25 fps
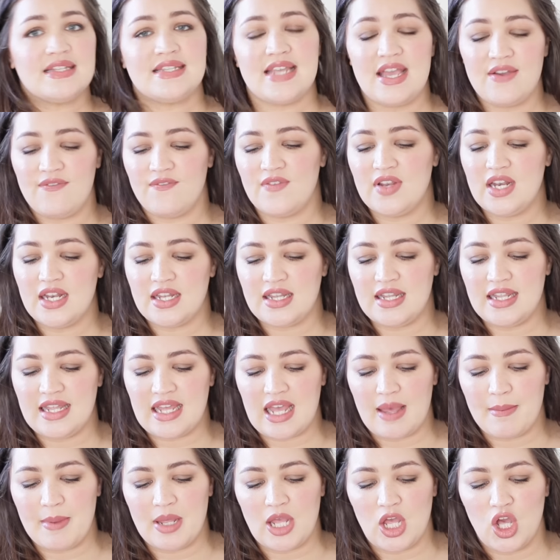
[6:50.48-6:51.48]
definitely
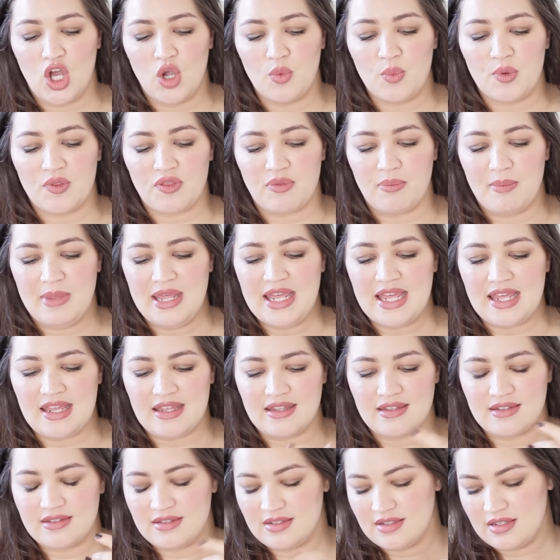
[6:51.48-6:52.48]
coming home with
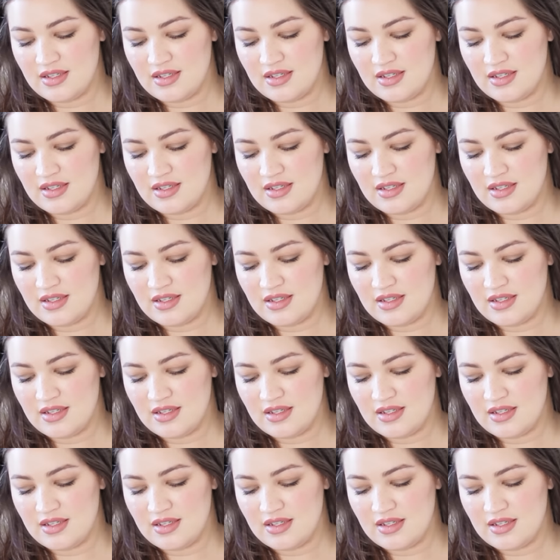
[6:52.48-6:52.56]
me.